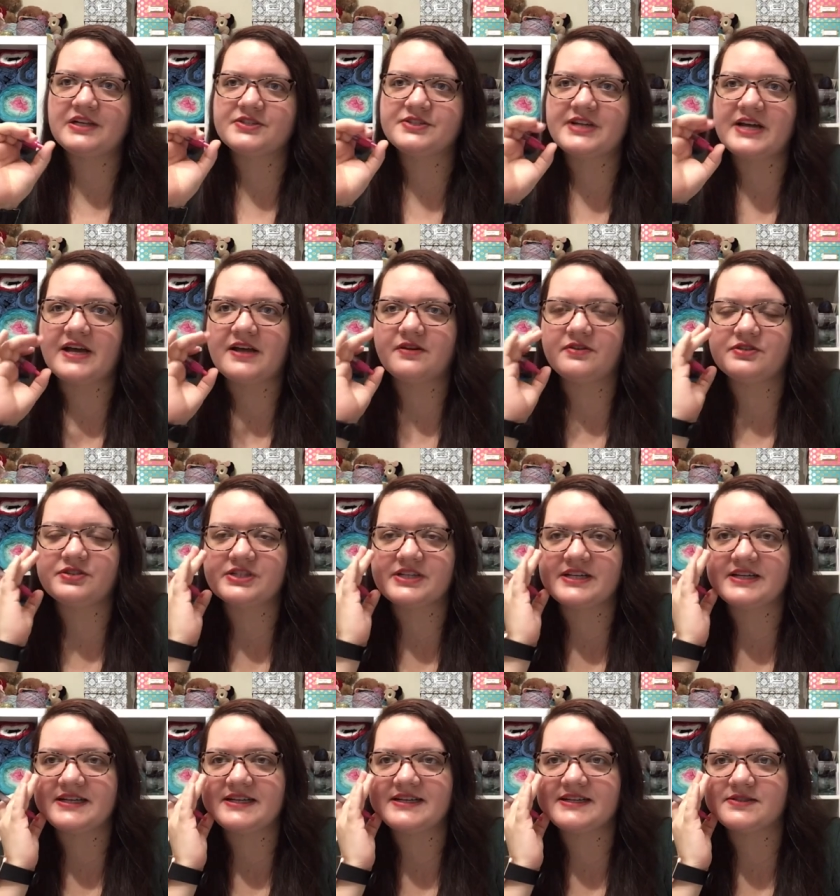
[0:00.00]

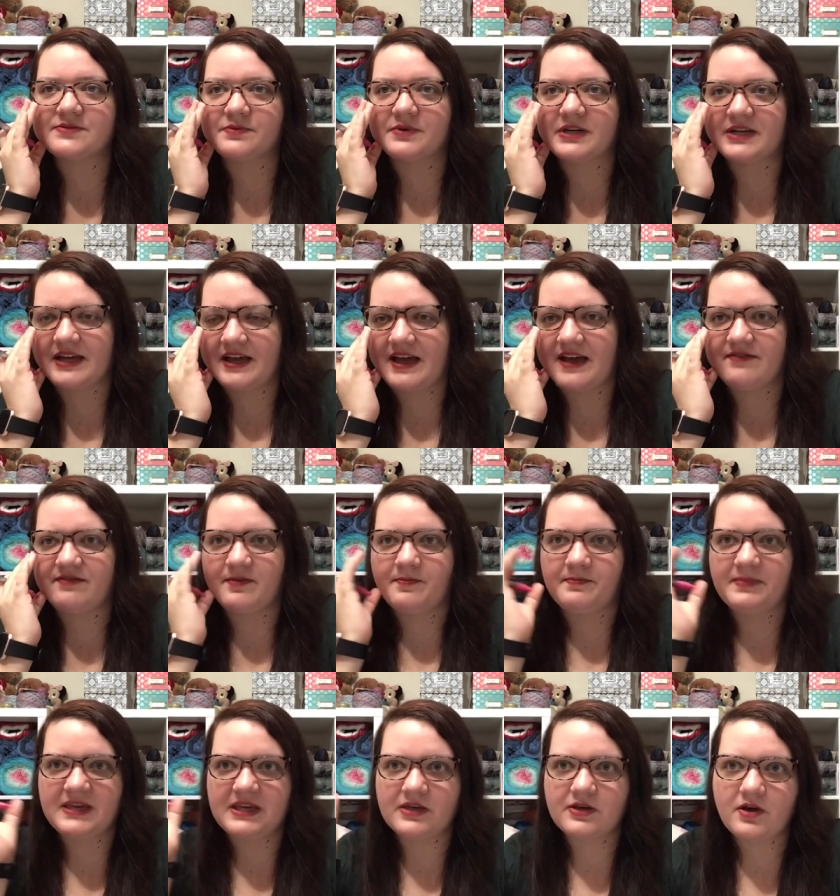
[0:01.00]
challenges, we're going to have a
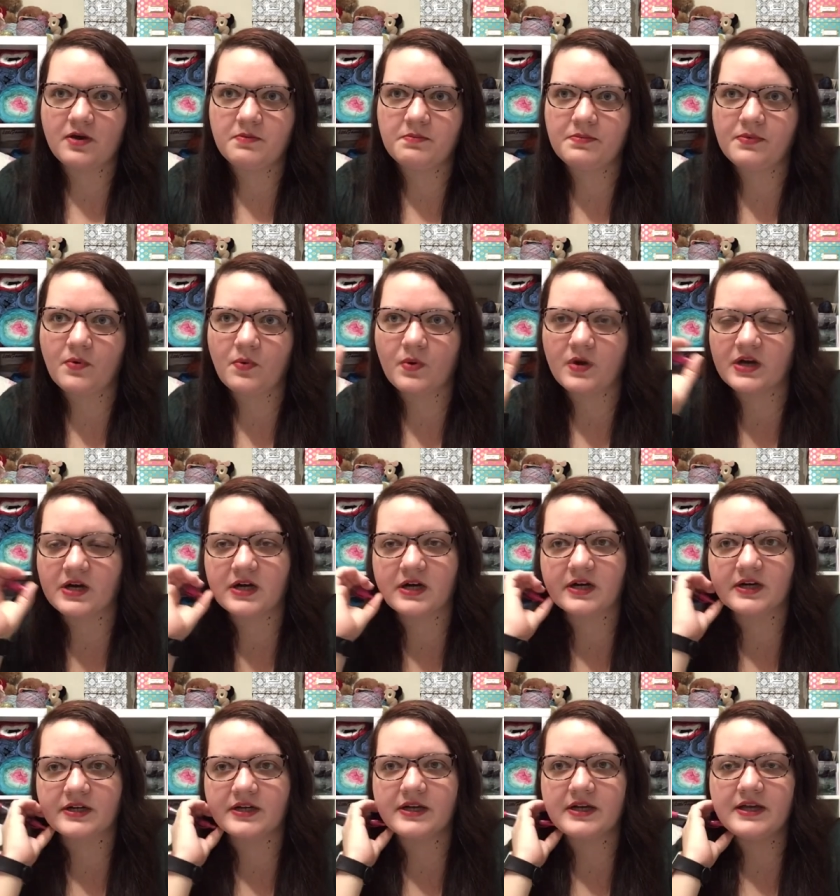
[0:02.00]
bingo
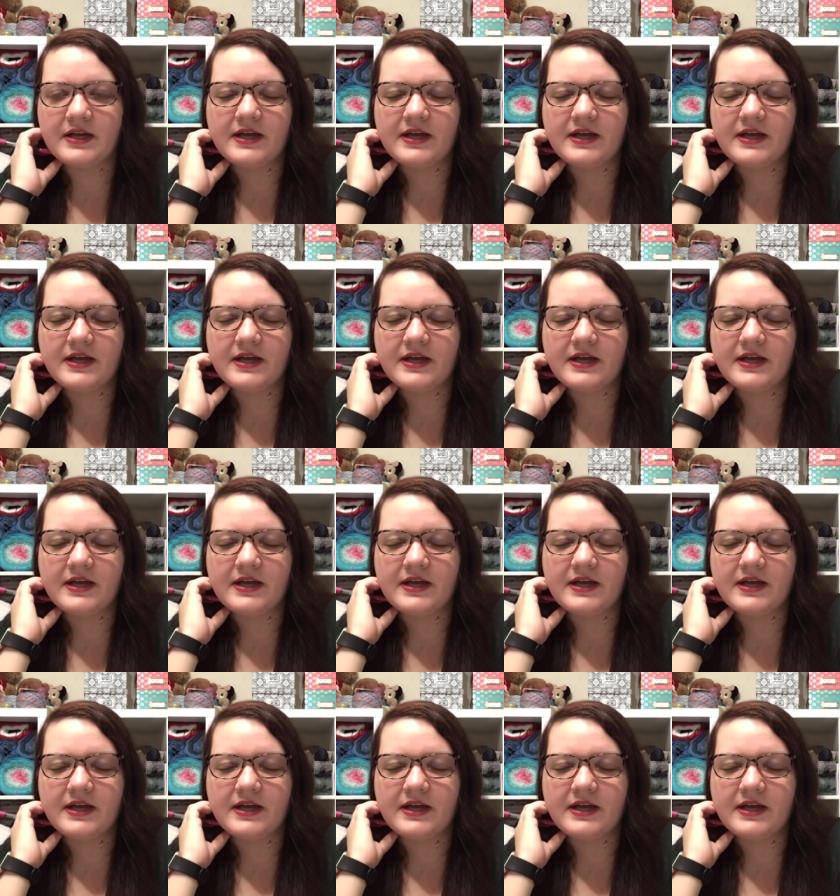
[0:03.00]
board.